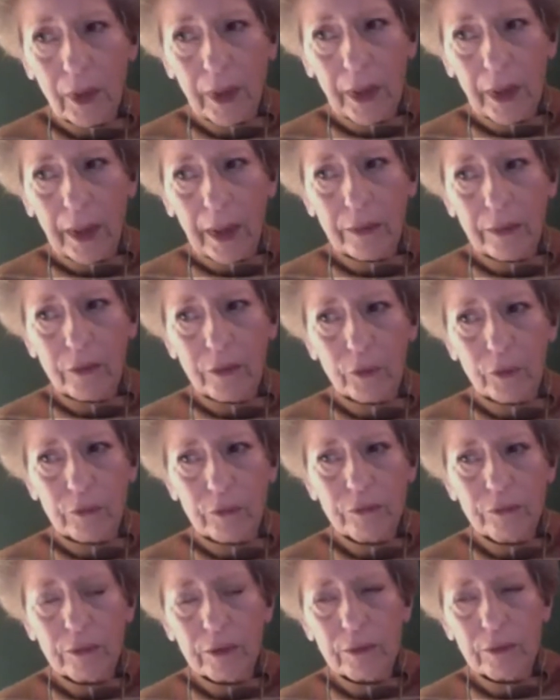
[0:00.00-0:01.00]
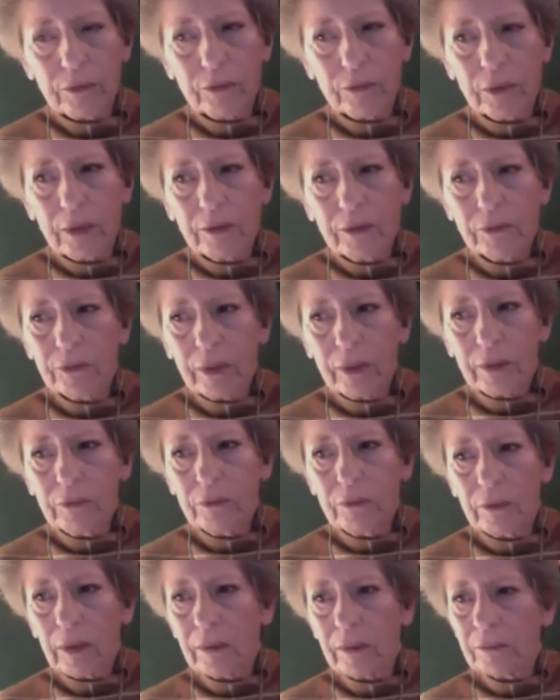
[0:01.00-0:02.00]
And there's this
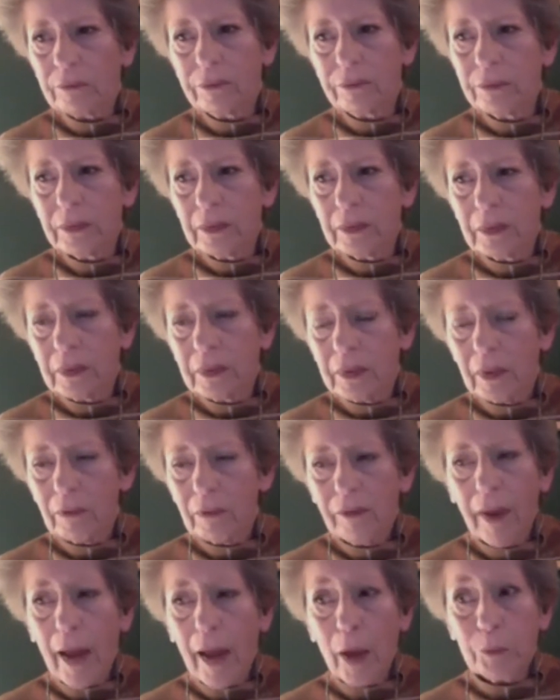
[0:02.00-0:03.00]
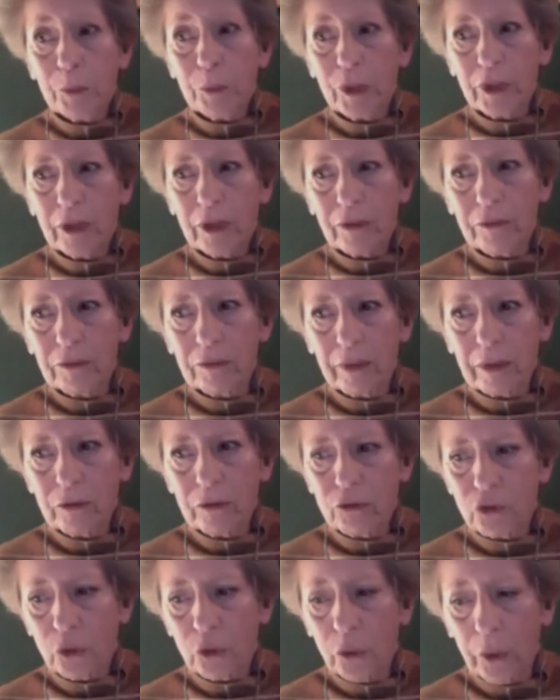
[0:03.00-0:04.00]
sense of happiness and
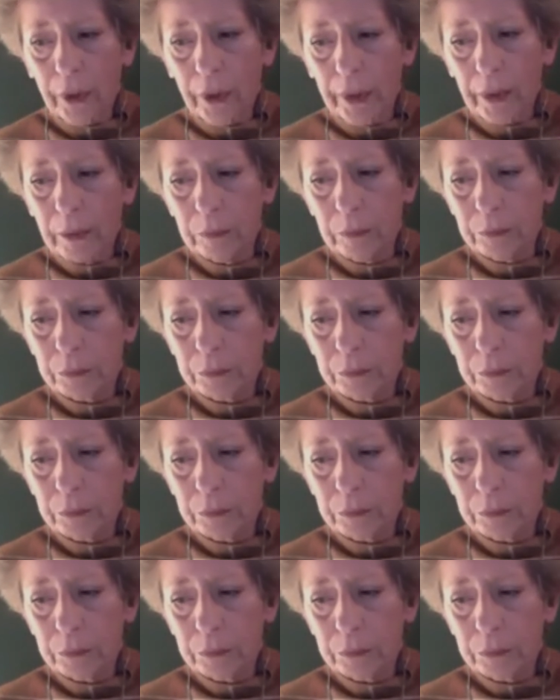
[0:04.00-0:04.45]
joy.